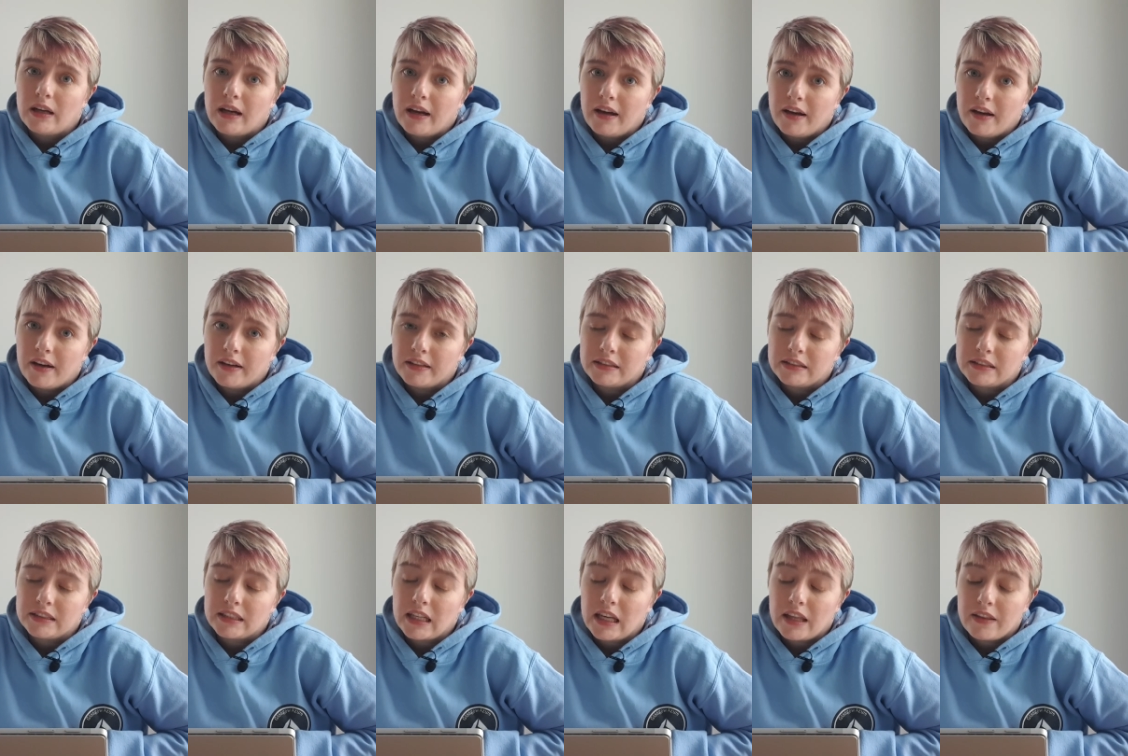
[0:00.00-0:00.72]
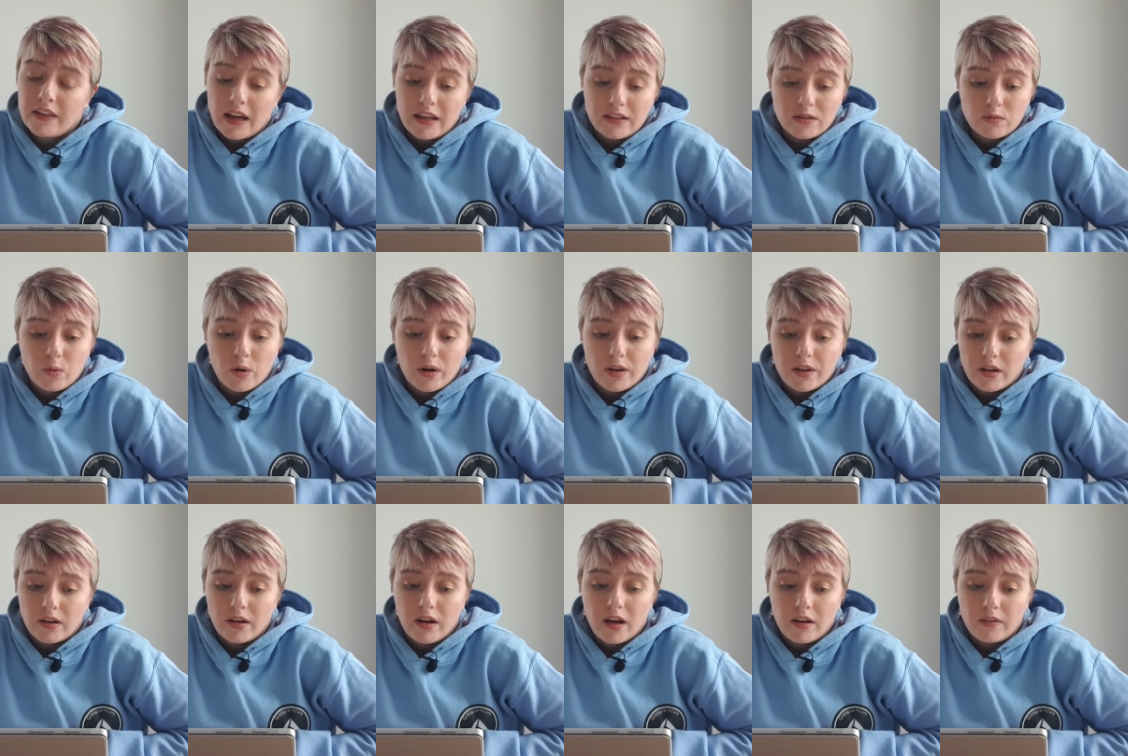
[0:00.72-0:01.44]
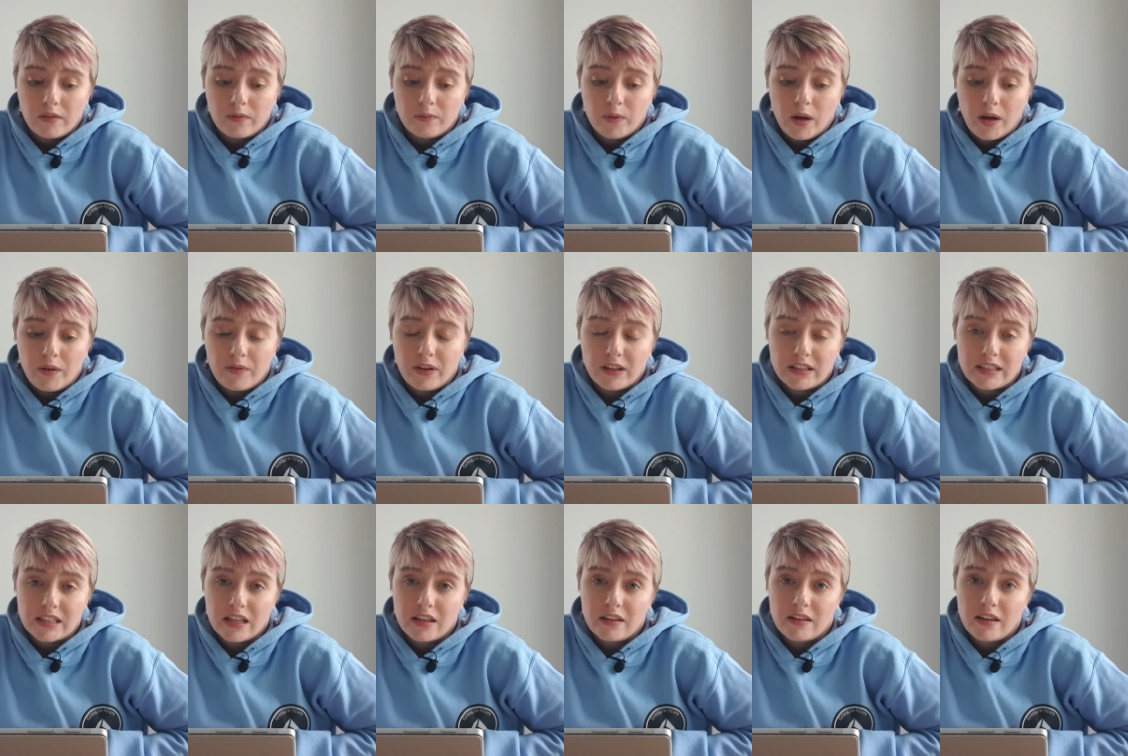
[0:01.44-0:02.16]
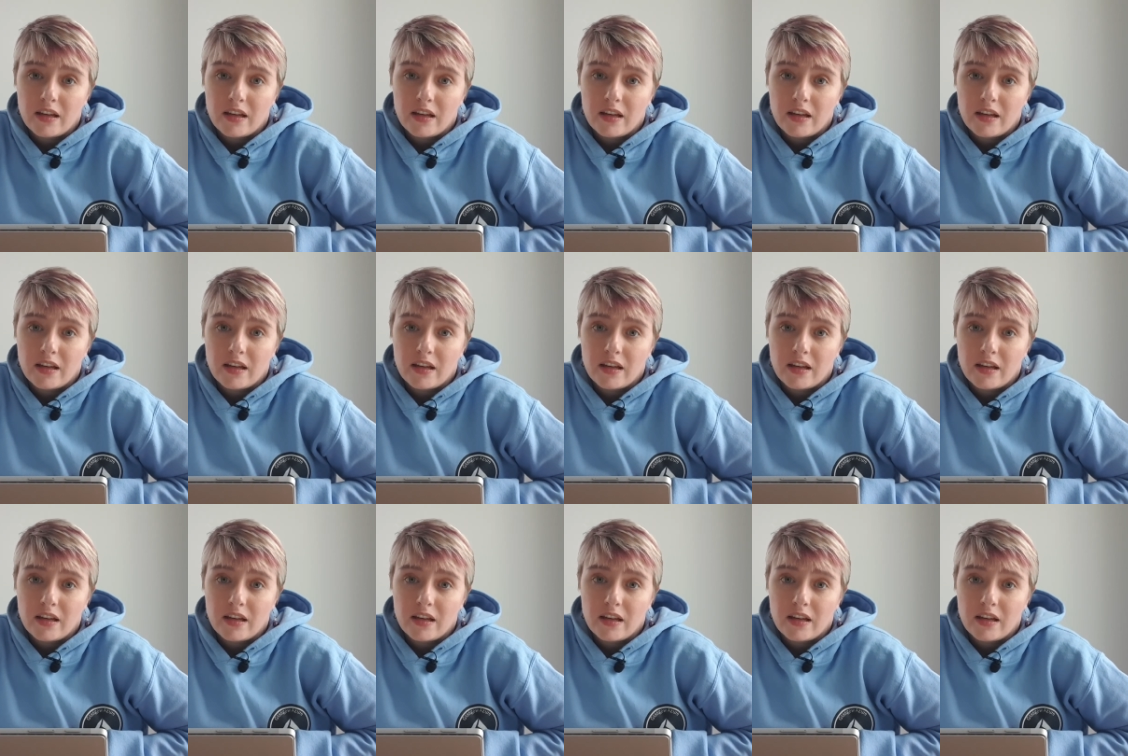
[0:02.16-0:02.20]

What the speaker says: and that's worth a visit.